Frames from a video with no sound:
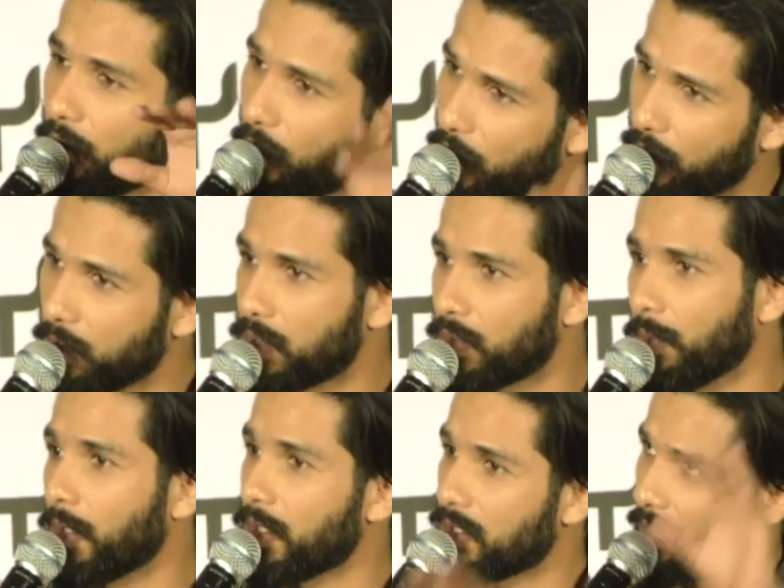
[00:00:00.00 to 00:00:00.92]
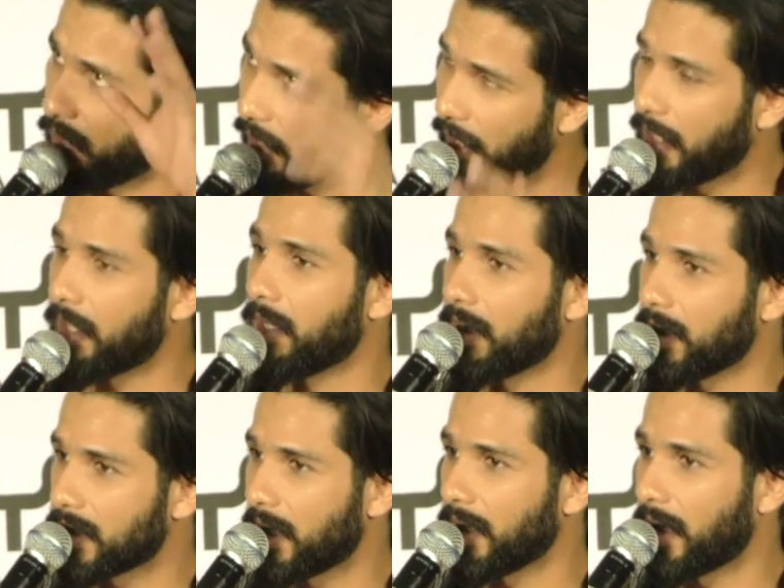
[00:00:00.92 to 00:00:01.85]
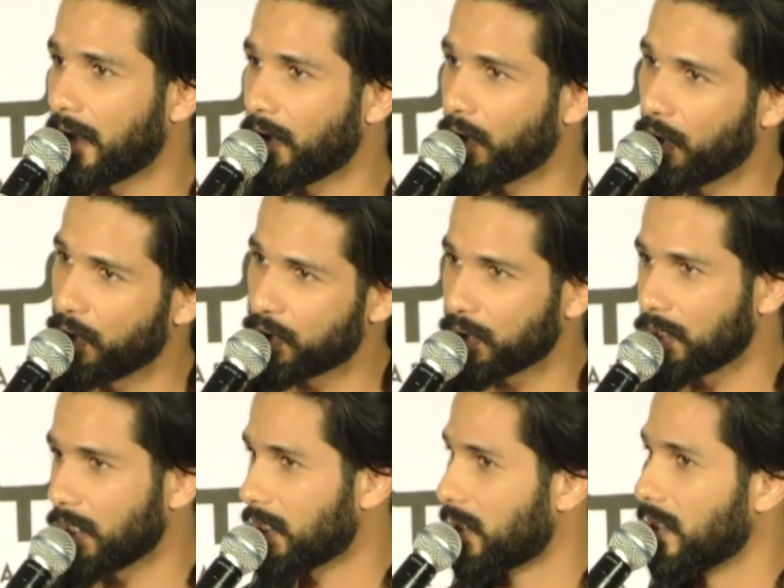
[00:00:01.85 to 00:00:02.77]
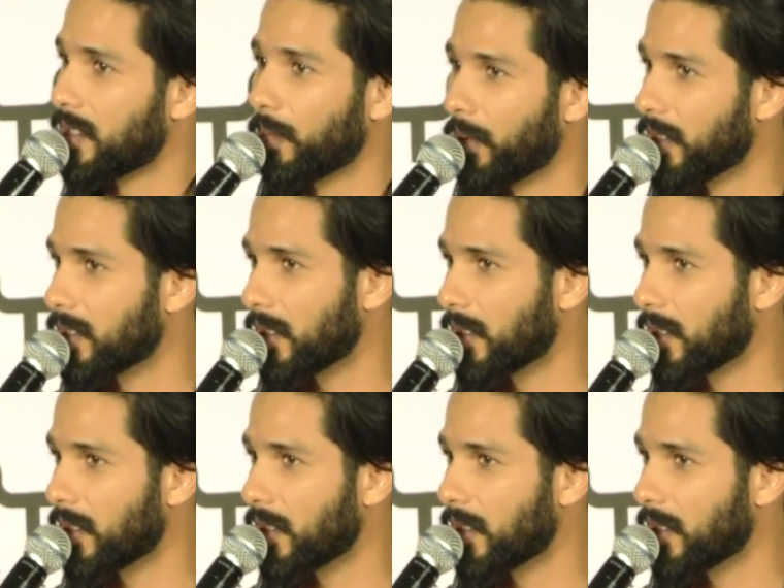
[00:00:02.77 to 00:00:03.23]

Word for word: the road used to, because of rain and things like that, the road used to just disappear